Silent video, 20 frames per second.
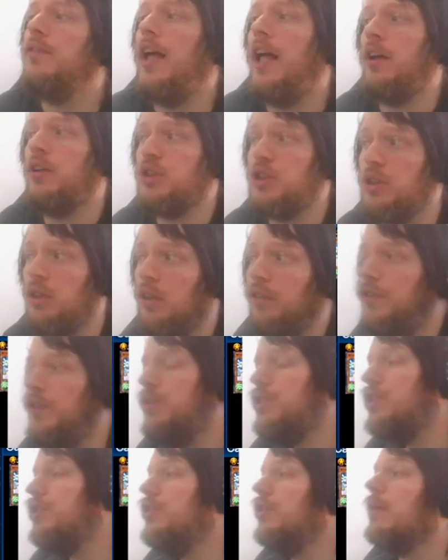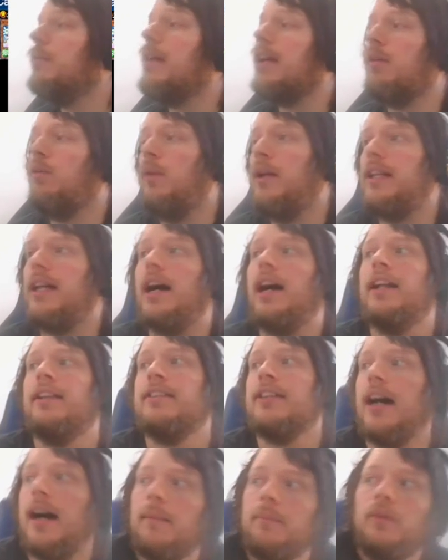El Shaddoll Fusion, you can make Winda on
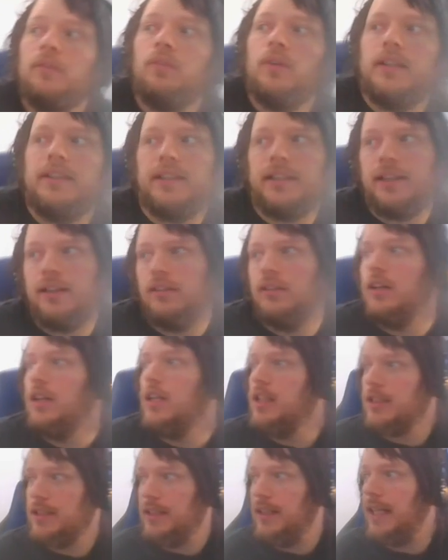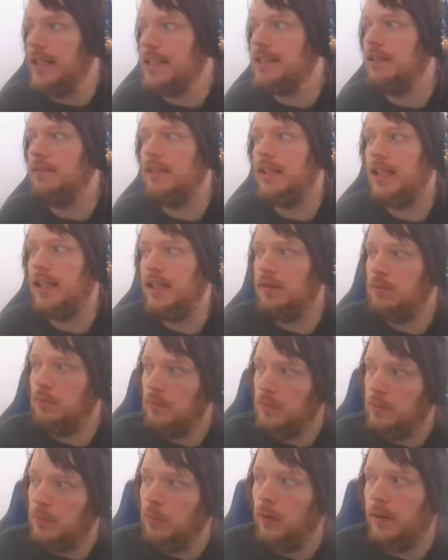top of Wendigo. So that's something
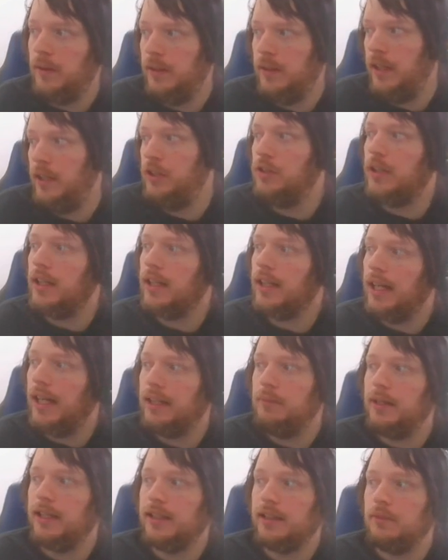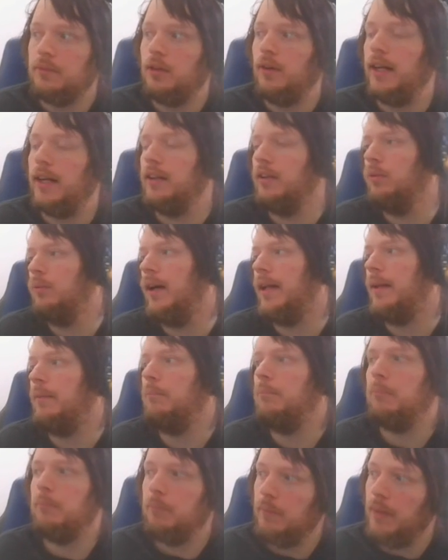important. And you can kind of make them go out of the way
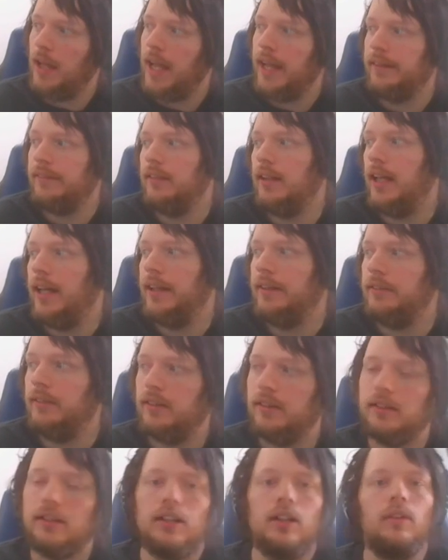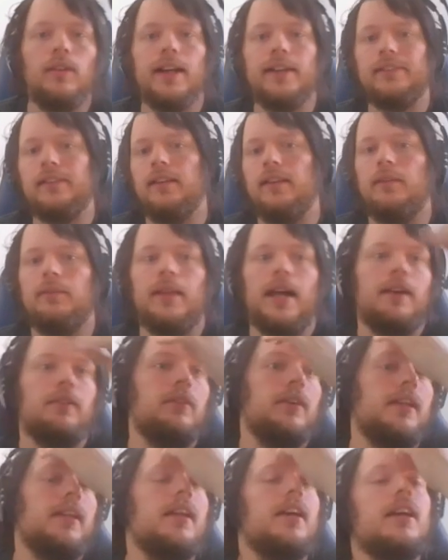and go after them that
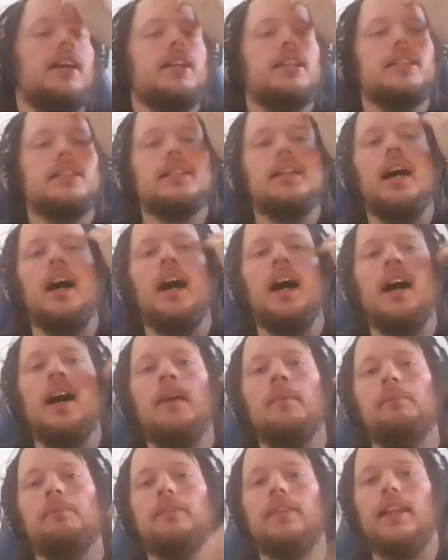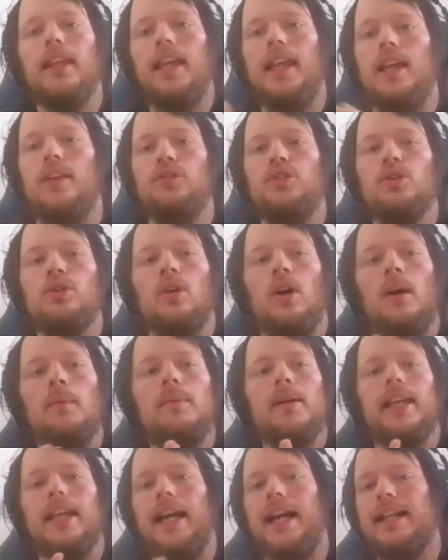way. If you go up
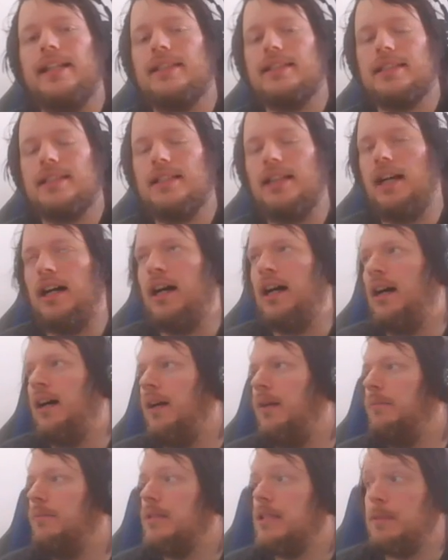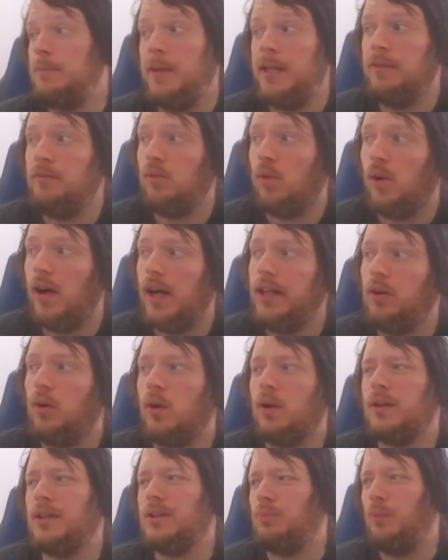against Speedroid
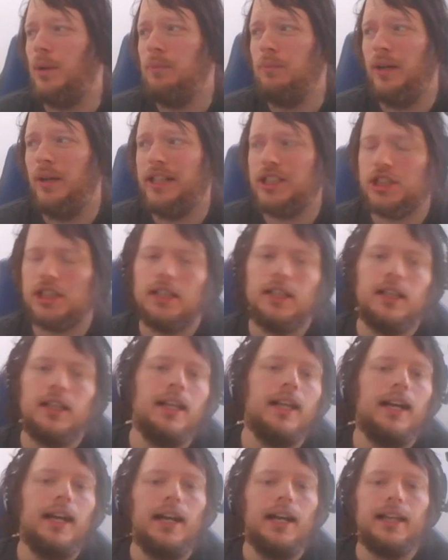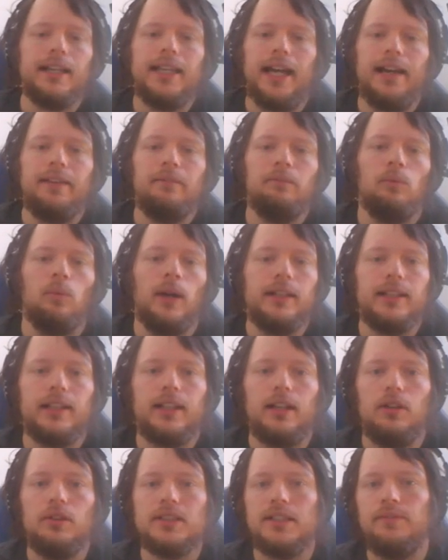or Windwitch, again,
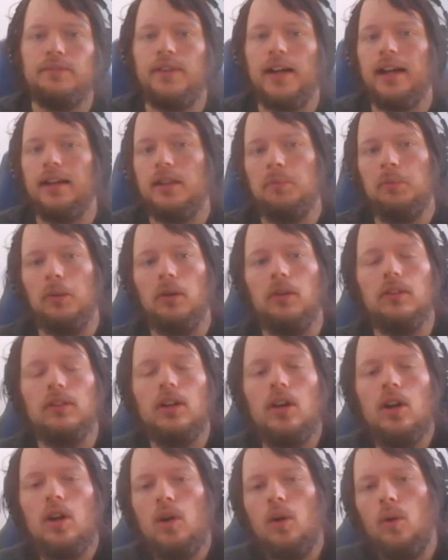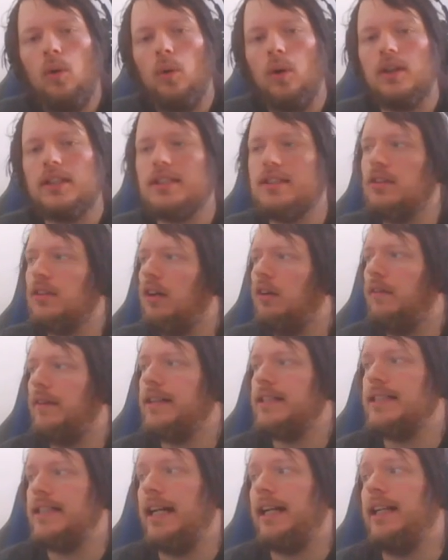Wendigo is invaluable. Also going
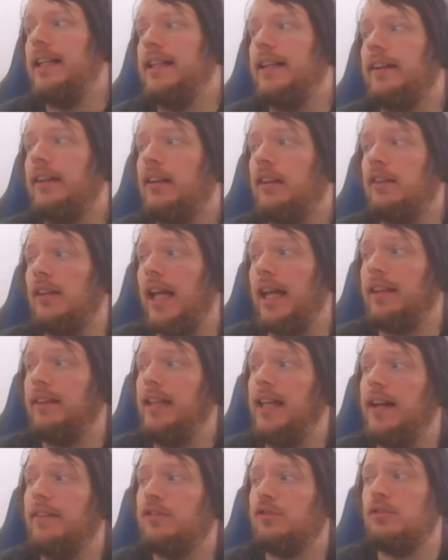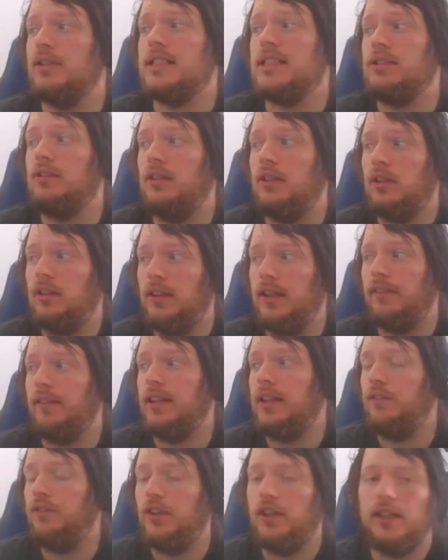second, they're going to likely have Crystal and Clear on
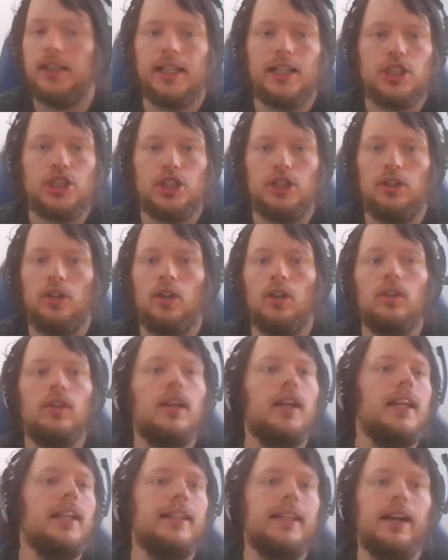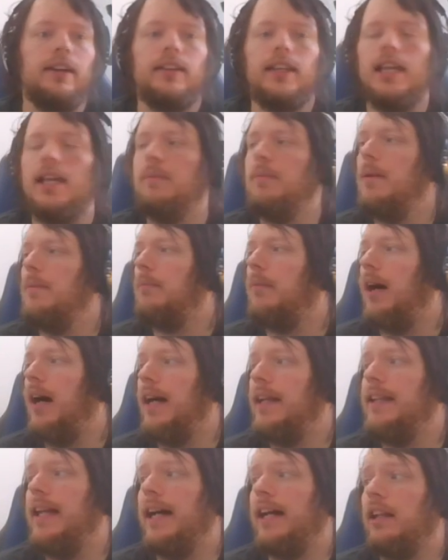the field against Shaddoll. Now keep in
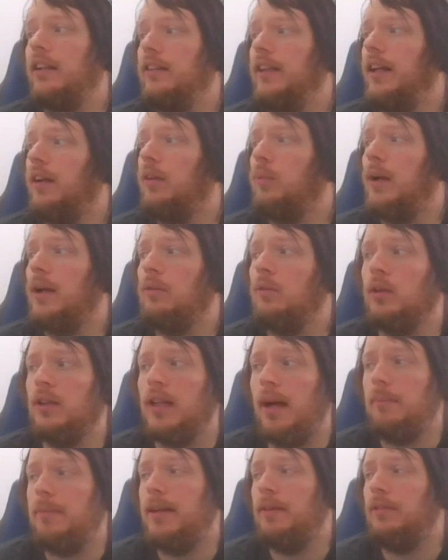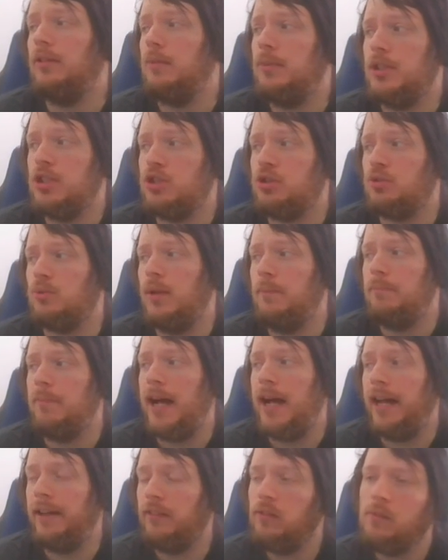mind that Clear Wing will not be able to be destroyed in
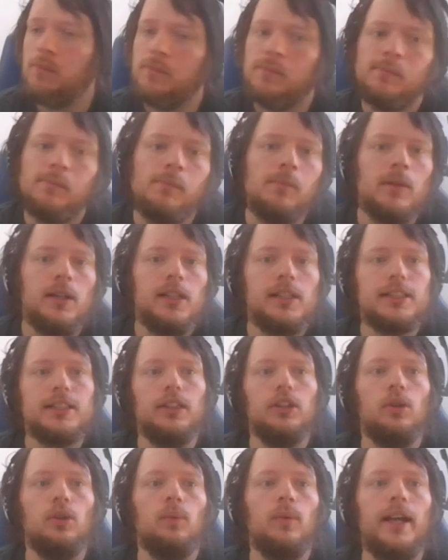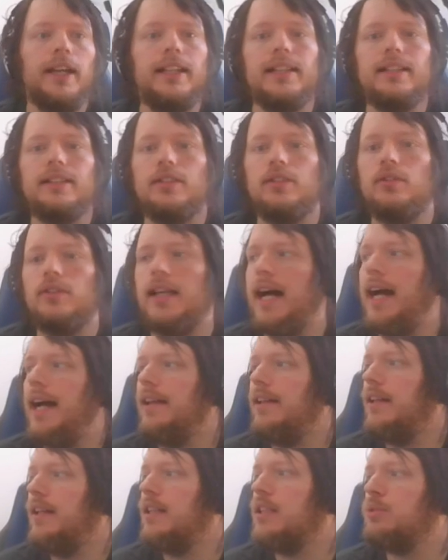battle. So the way to do
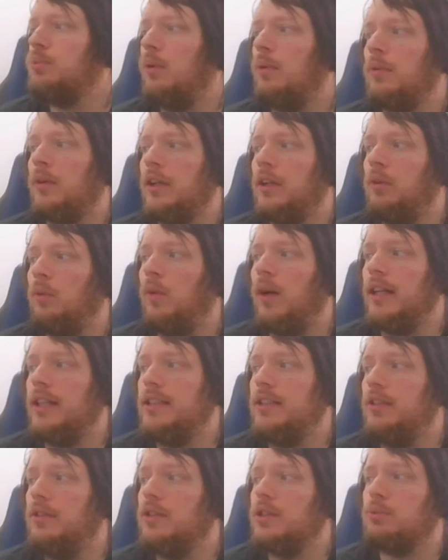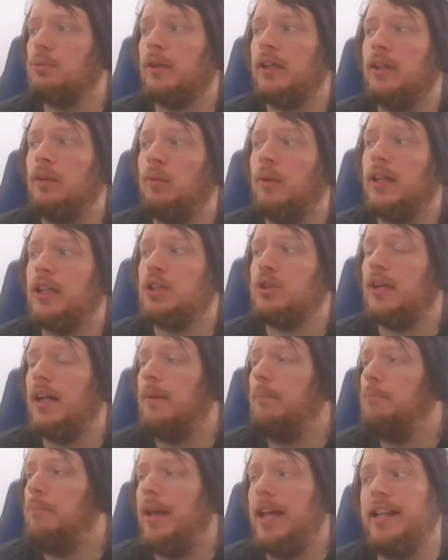that is what we're going to want to do is we're going to want to try
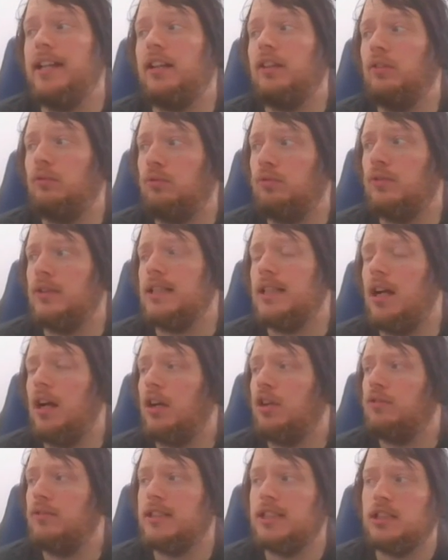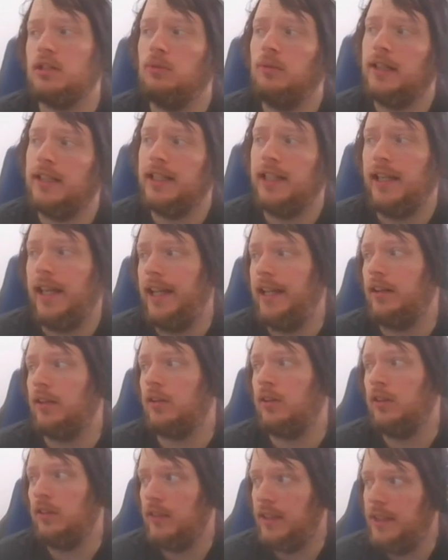to bait a Crystal Wing negate
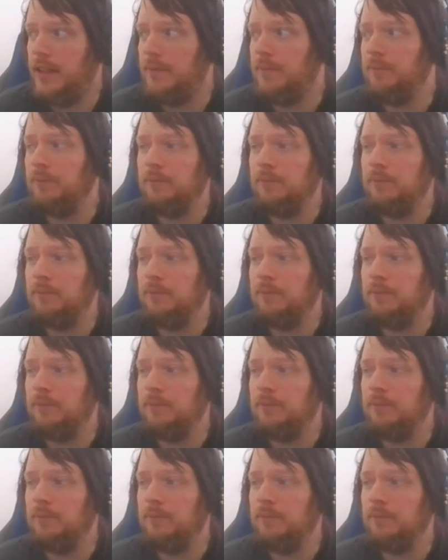early.